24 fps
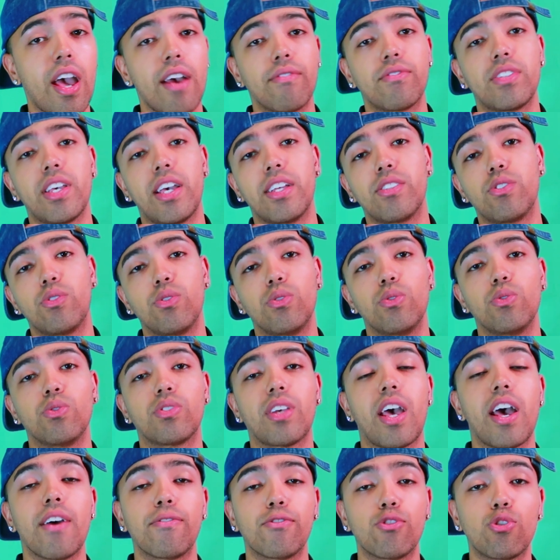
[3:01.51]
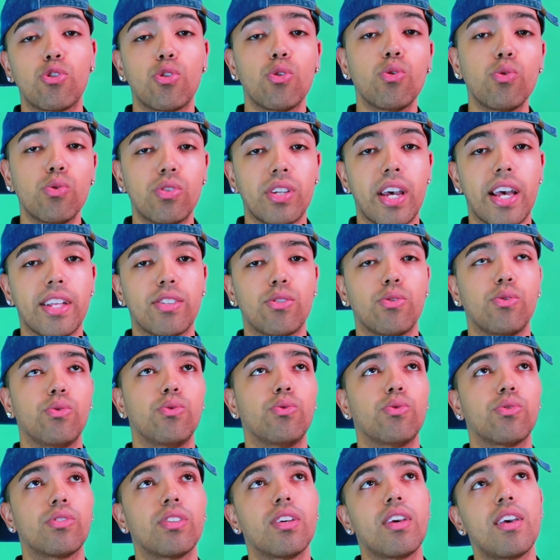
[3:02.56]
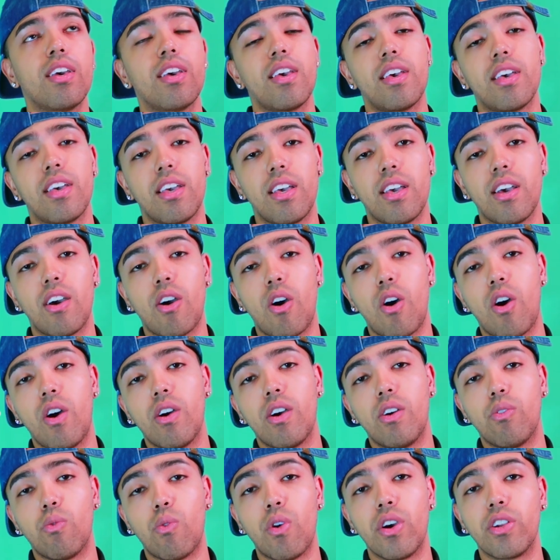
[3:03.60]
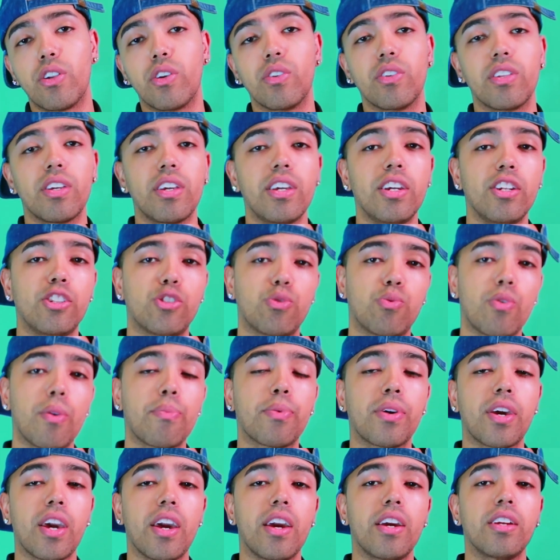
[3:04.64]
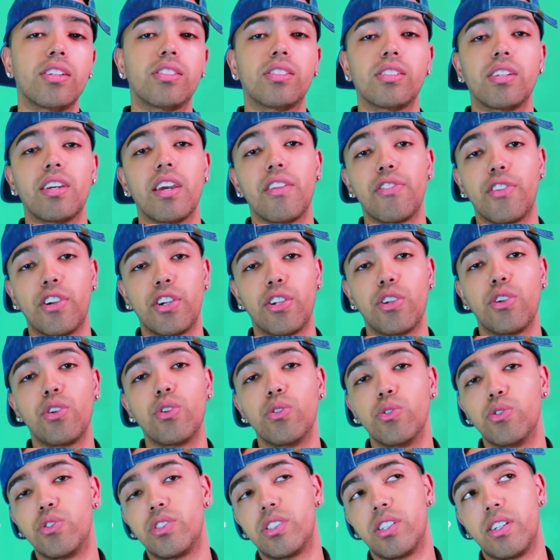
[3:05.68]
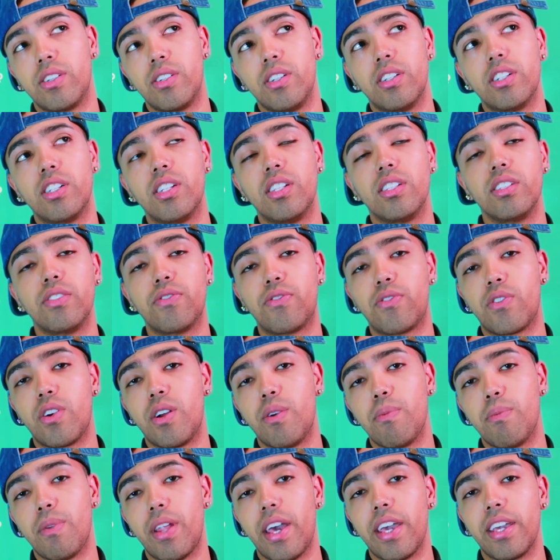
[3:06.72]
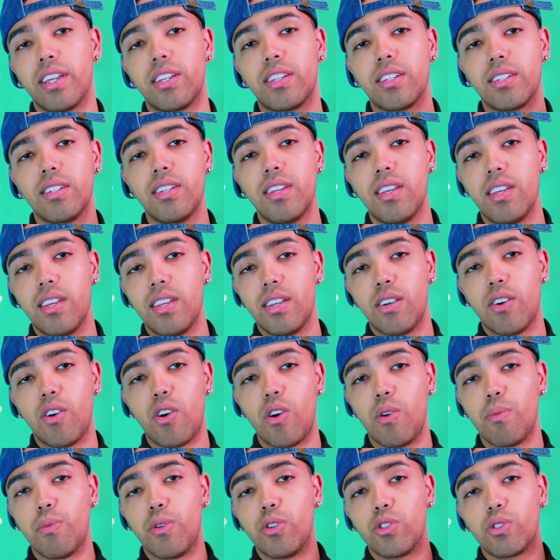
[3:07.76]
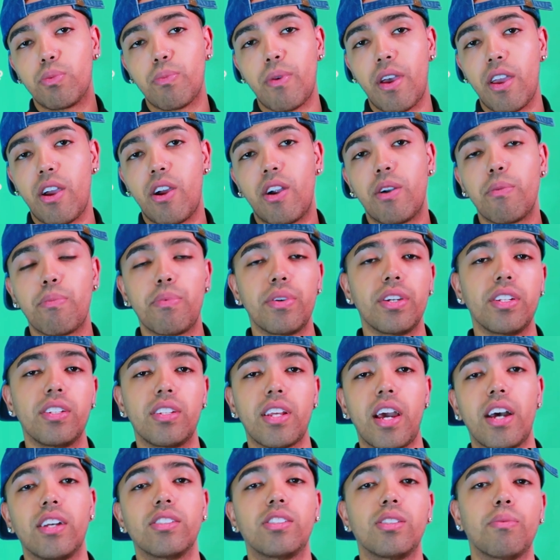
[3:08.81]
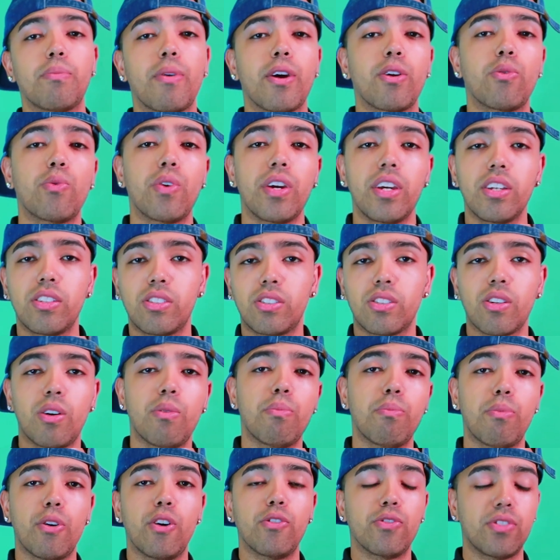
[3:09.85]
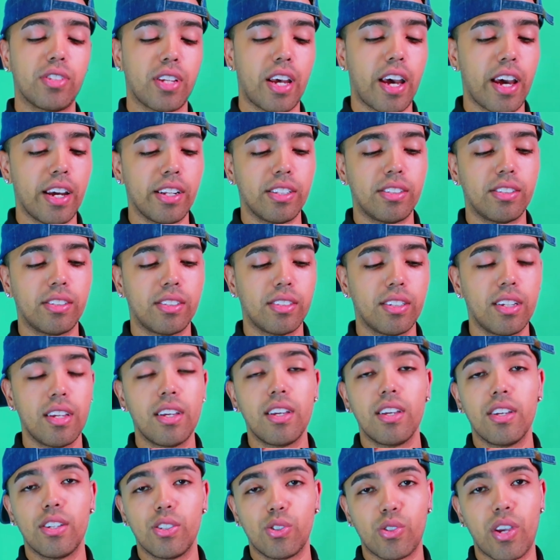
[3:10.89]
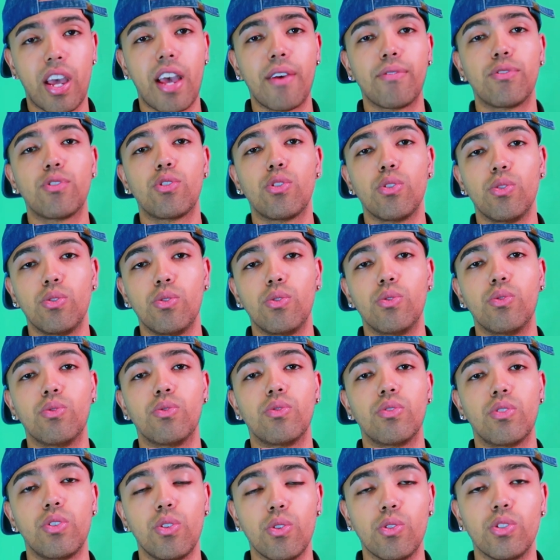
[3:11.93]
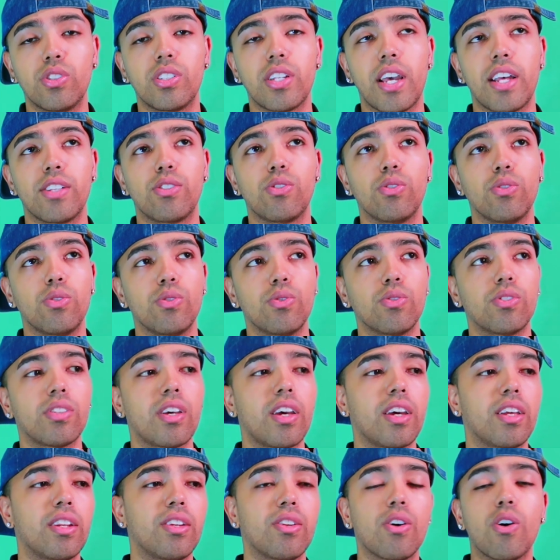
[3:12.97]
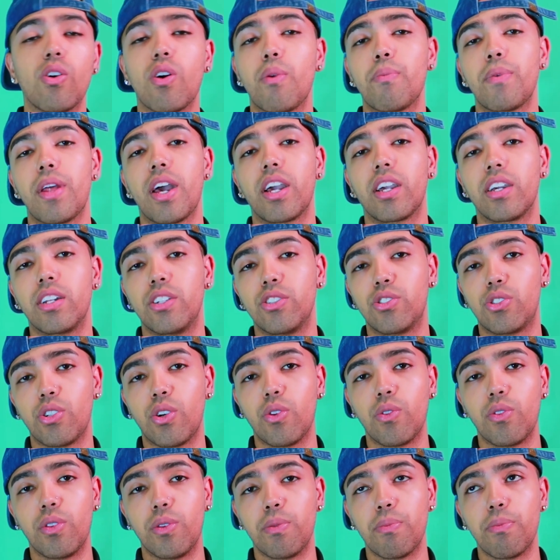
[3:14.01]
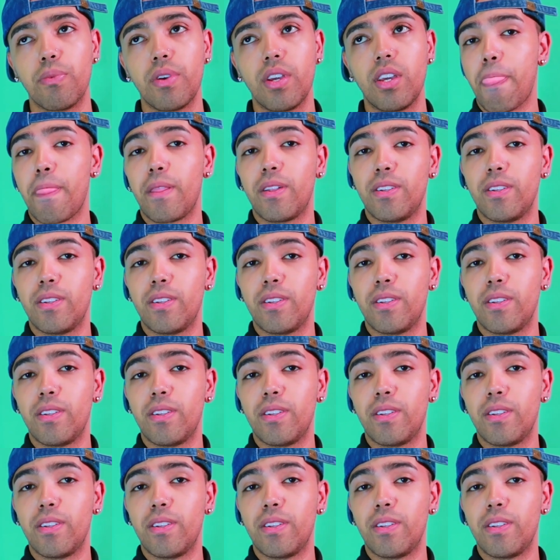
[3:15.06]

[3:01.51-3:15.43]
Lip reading: have tattoos. I have 2 tattoos. One on each ribcage, and they're huge. They're literally from like almost my armpit down to my waist on both sides. So I have 2 huge tattoos. And no, I'm not going to show them.